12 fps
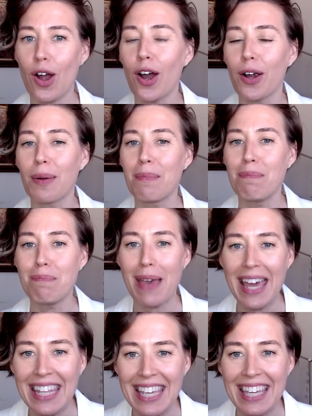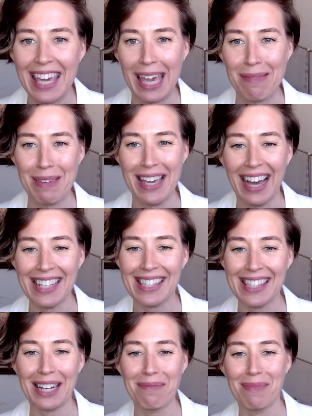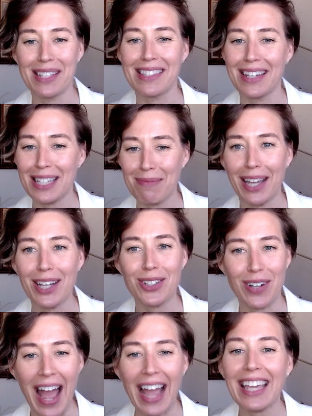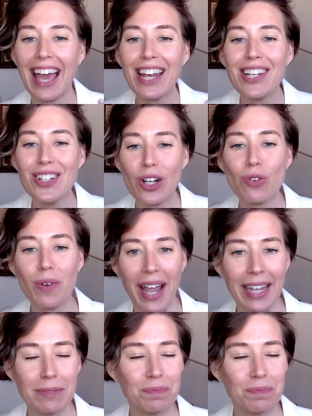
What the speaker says: are many KPIs that a business might track. And you're right.